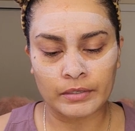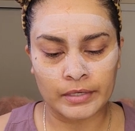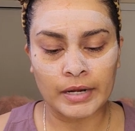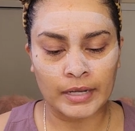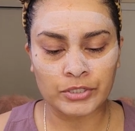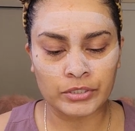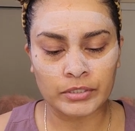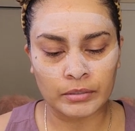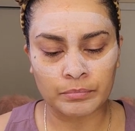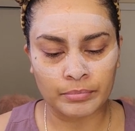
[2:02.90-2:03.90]
It
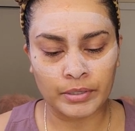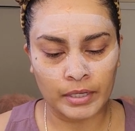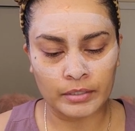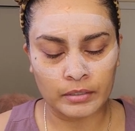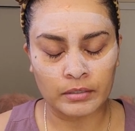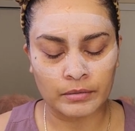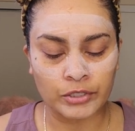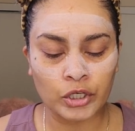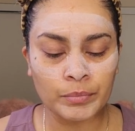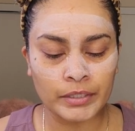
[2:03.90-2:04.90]
actually
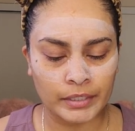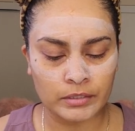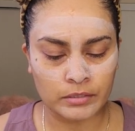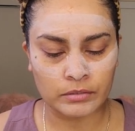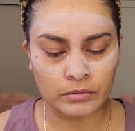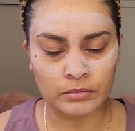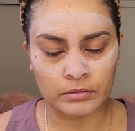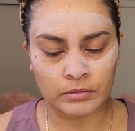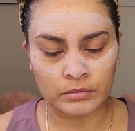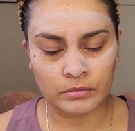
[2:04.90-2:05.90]
accumulates
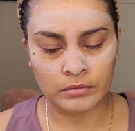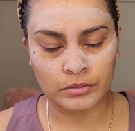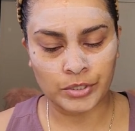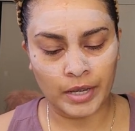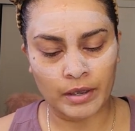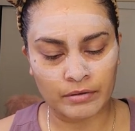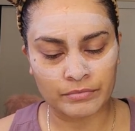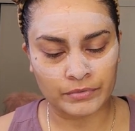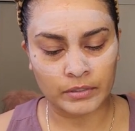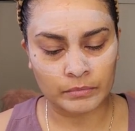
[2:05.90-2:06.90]
to
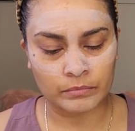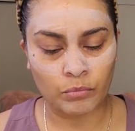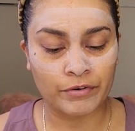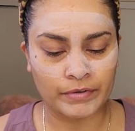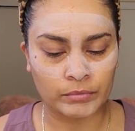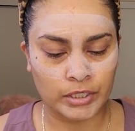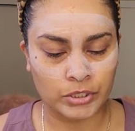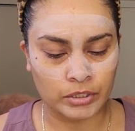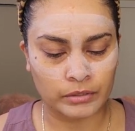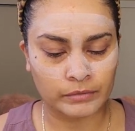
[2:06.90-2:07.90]
have more
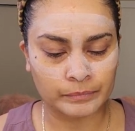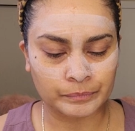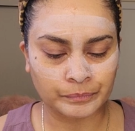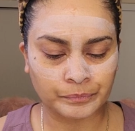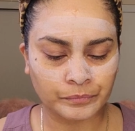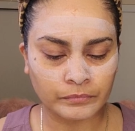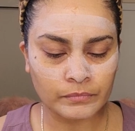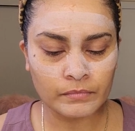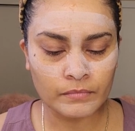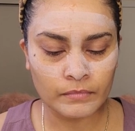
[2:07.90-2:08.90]
foundation,
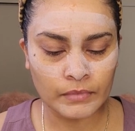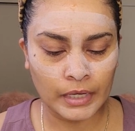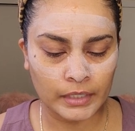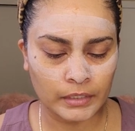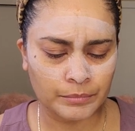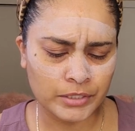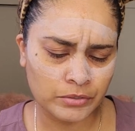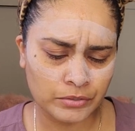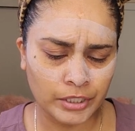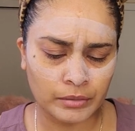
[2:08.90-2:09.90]
and
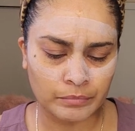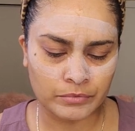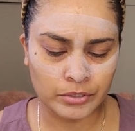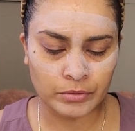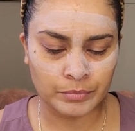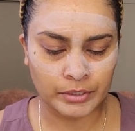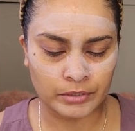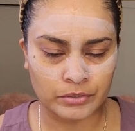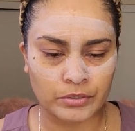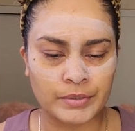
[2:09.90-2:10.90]
it's good too
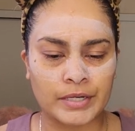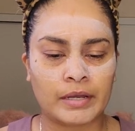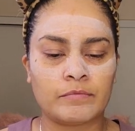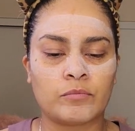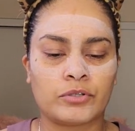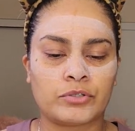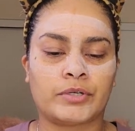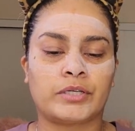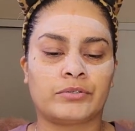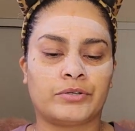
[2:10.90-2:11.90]
because you already have
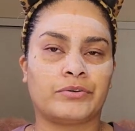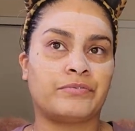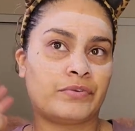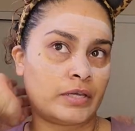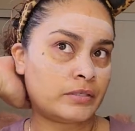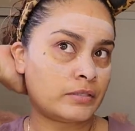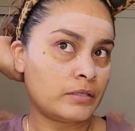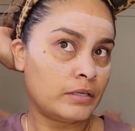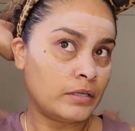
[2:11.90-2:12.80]
moisturizer on your face.